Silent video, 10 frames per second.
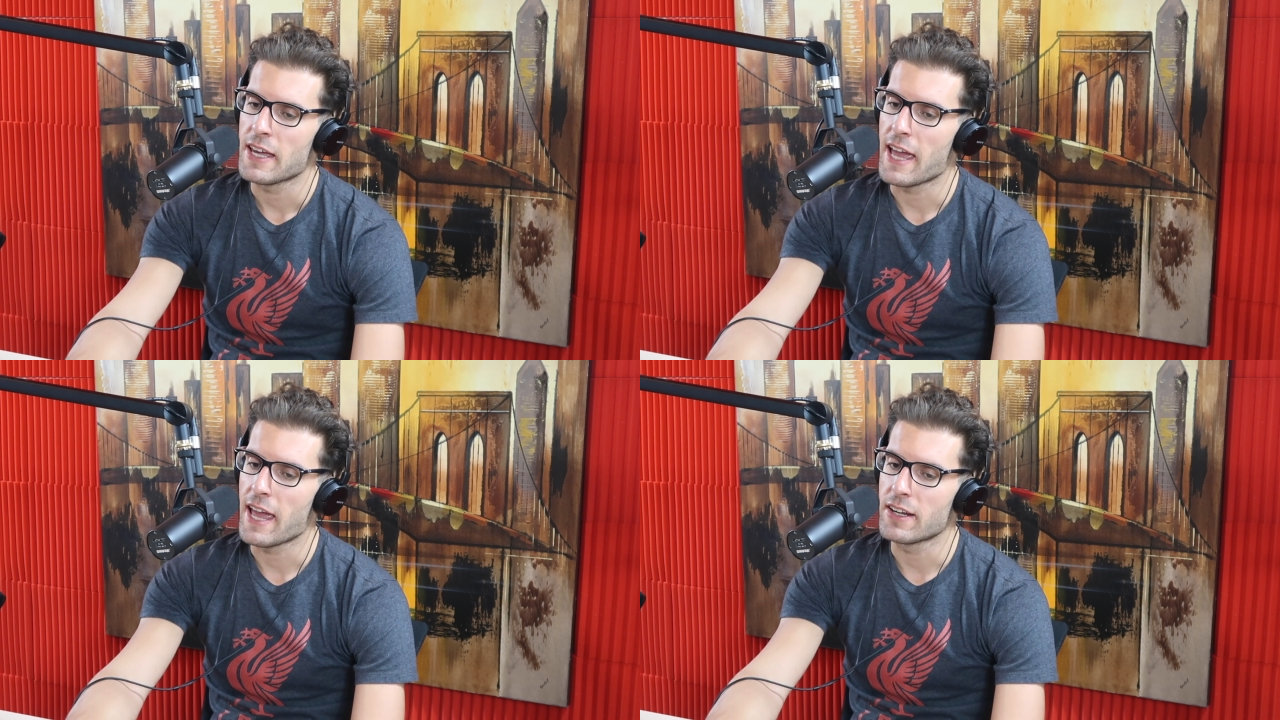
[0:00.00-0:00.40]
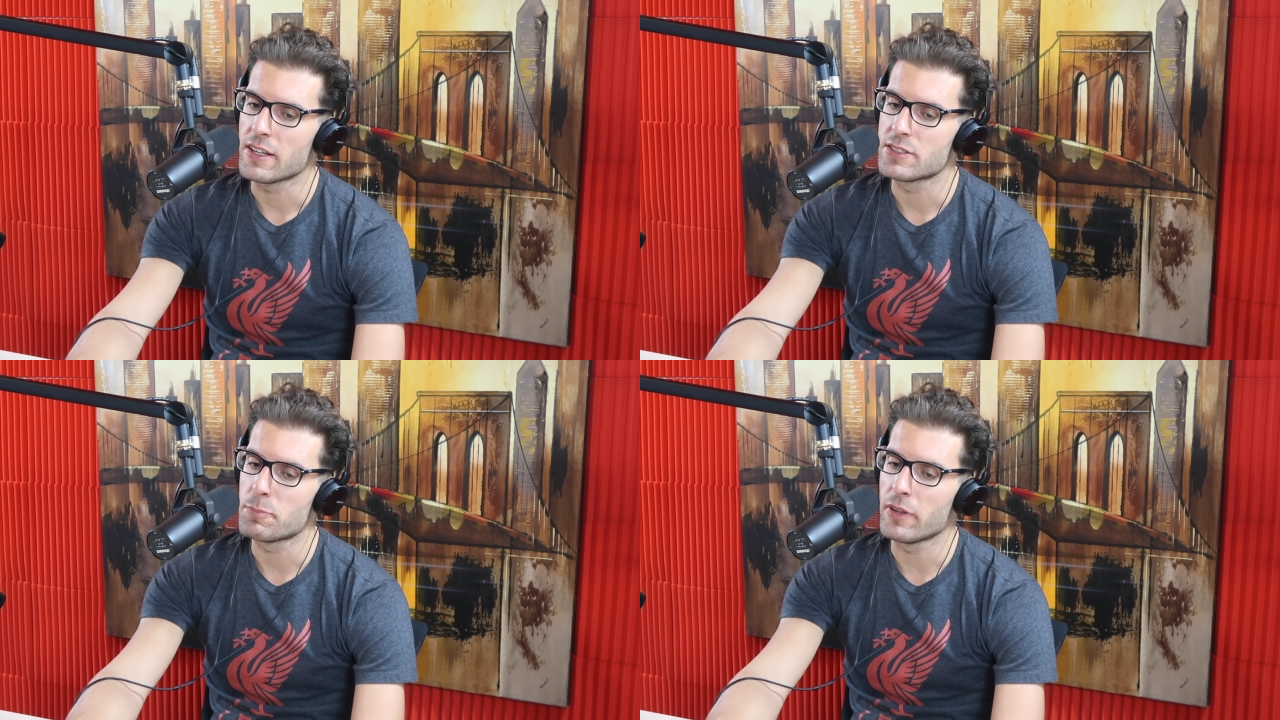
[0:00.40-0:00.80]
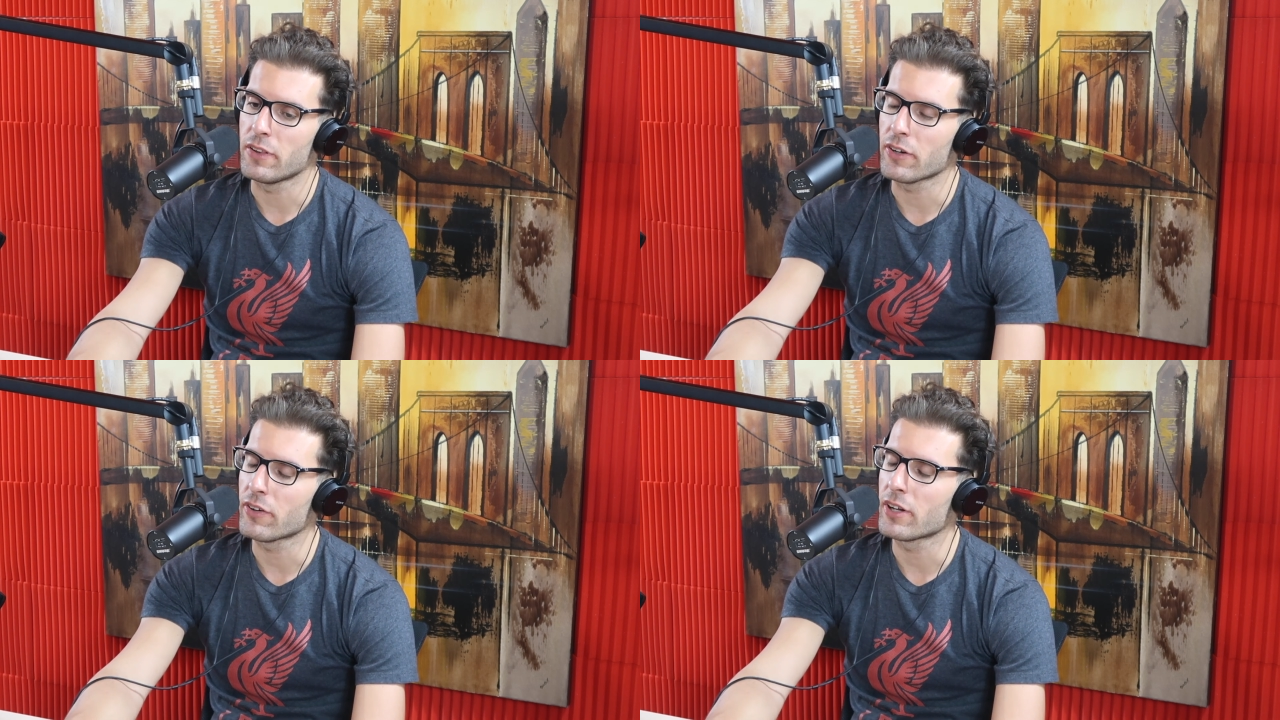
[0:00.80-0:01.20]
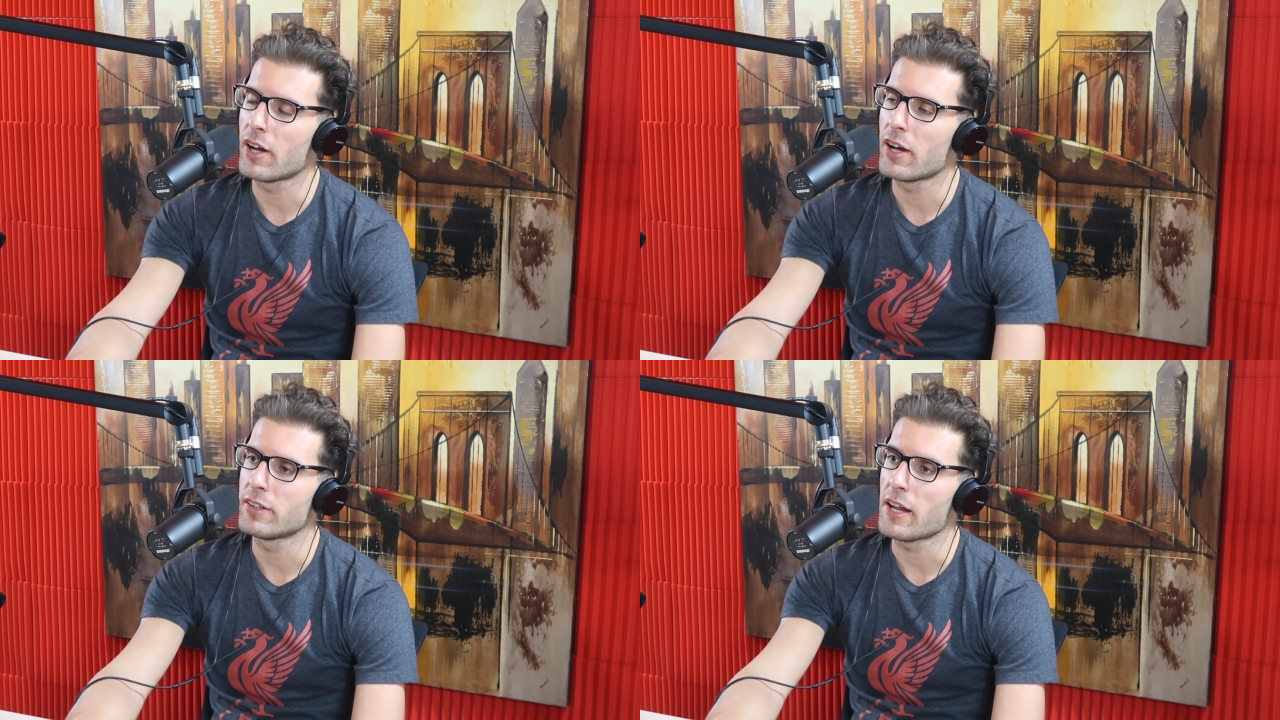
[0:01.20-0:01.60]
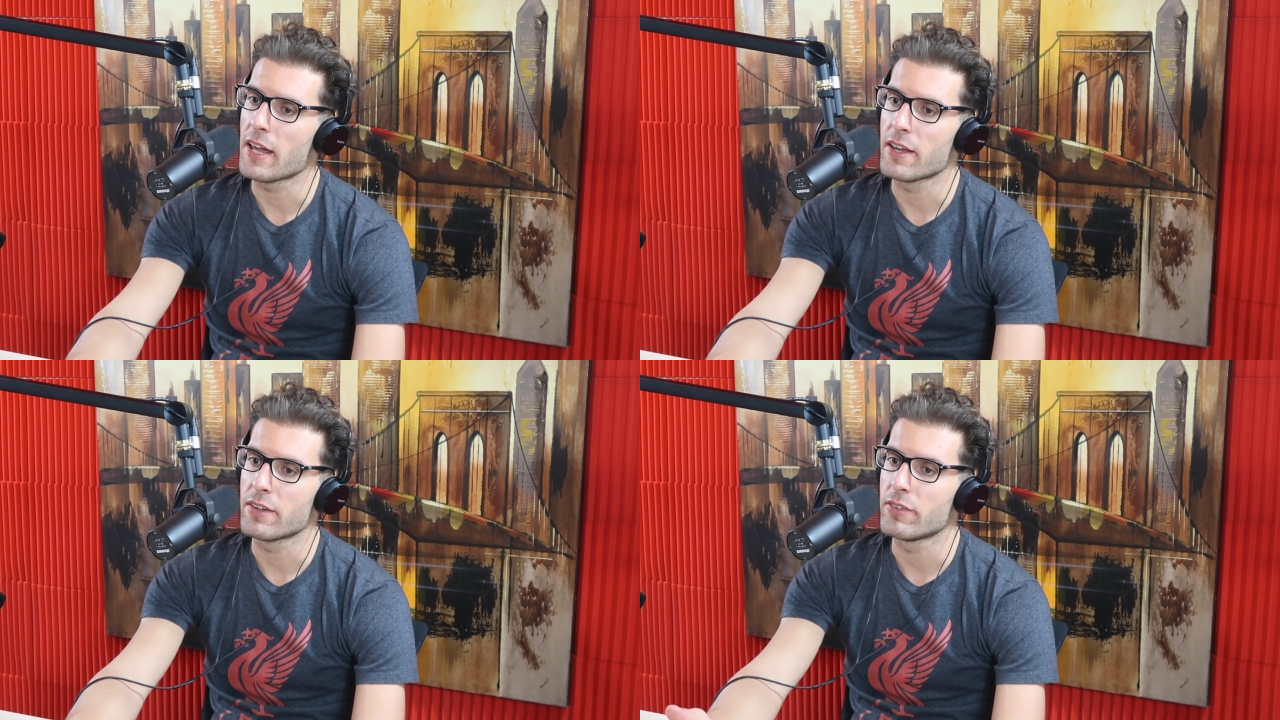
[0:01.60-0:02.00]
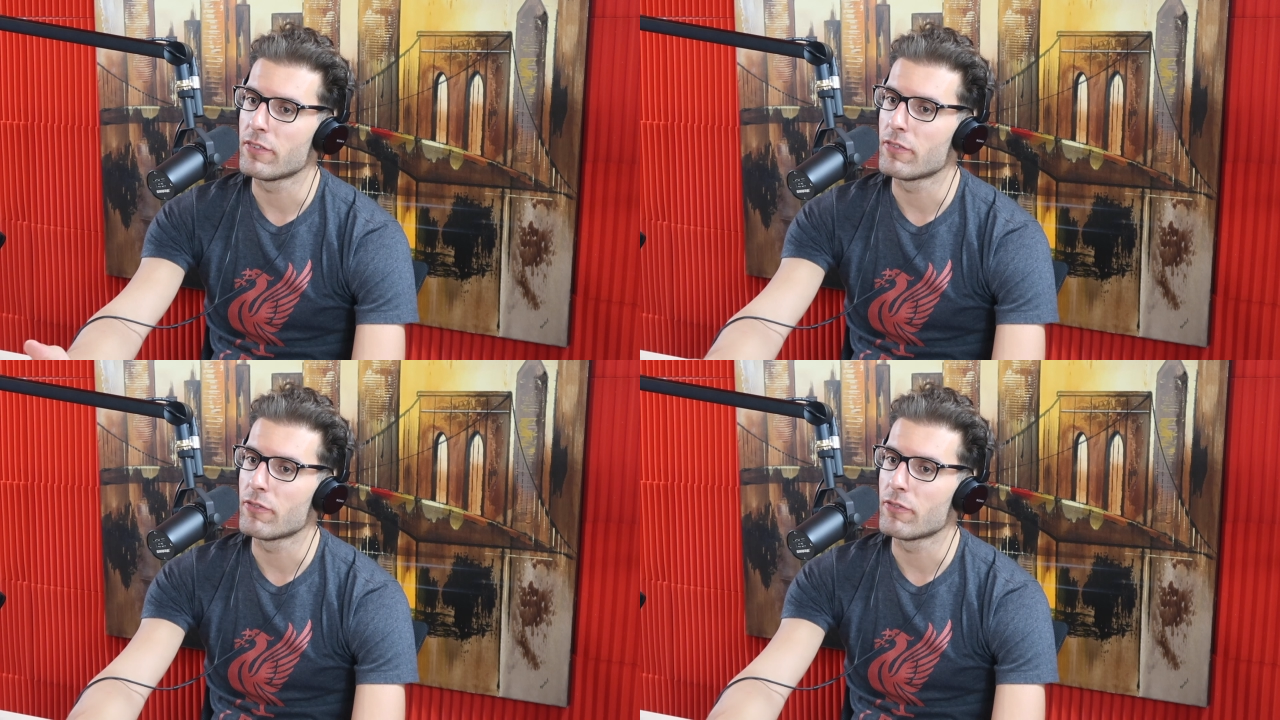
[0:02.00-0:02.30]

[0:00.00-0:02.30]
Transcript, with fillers: and it's been lingering on. And